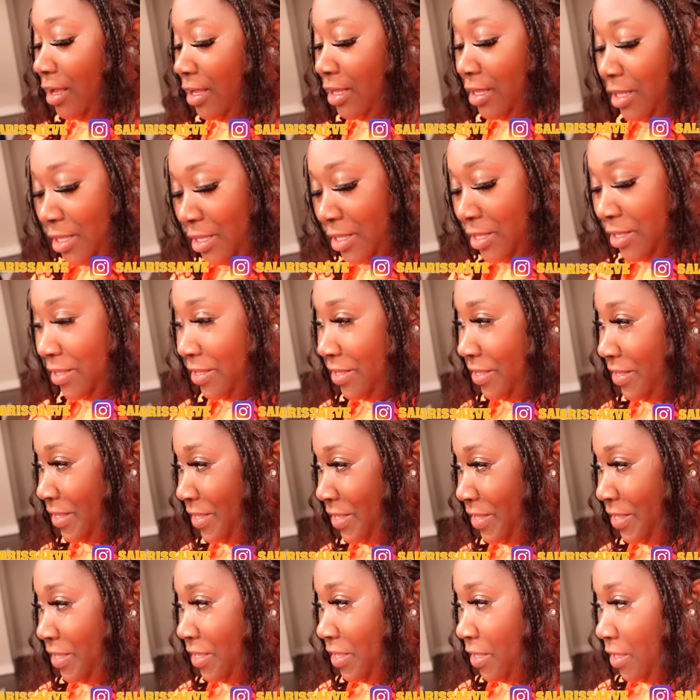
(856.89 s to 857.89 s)
Okay,
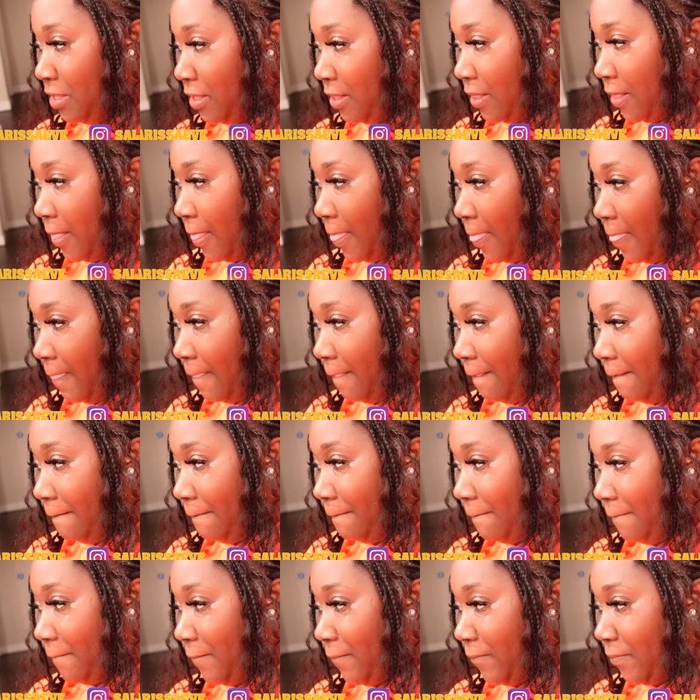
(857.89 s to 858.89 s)
but they're not on, so
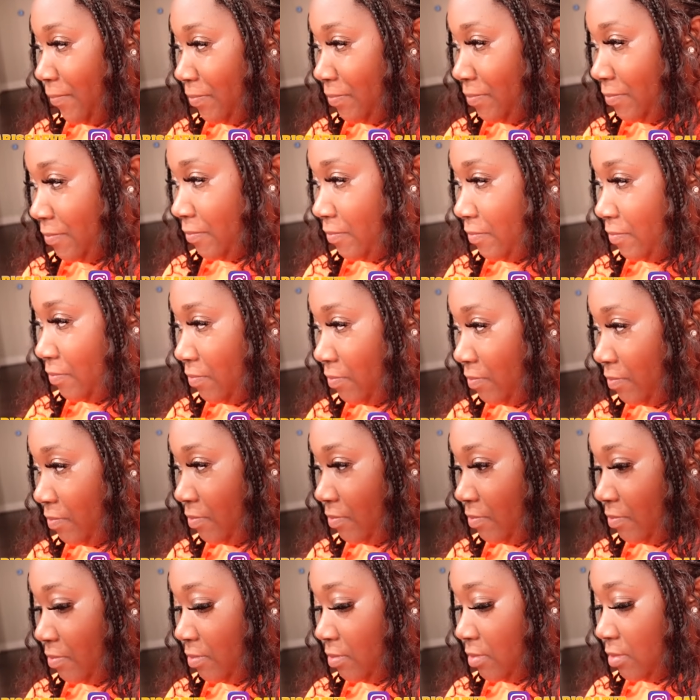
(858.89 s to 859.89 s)
what would it be 3
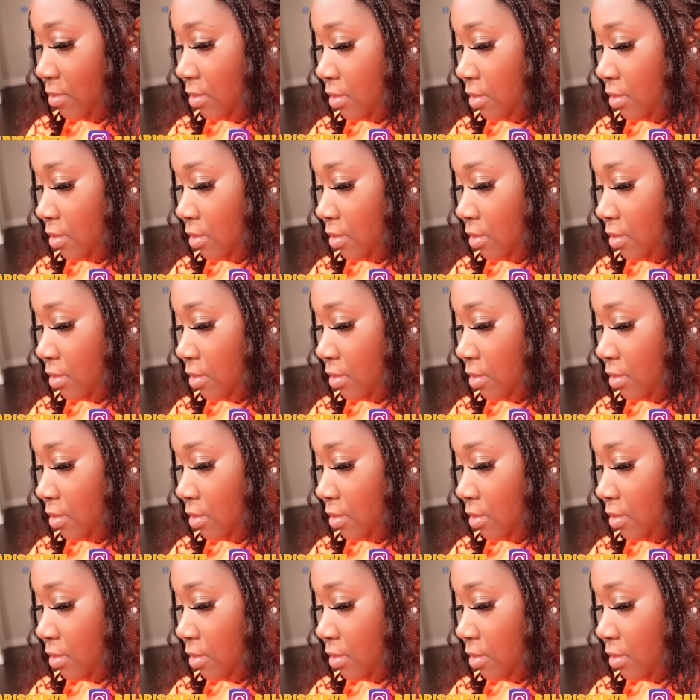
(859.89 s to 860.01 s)
years?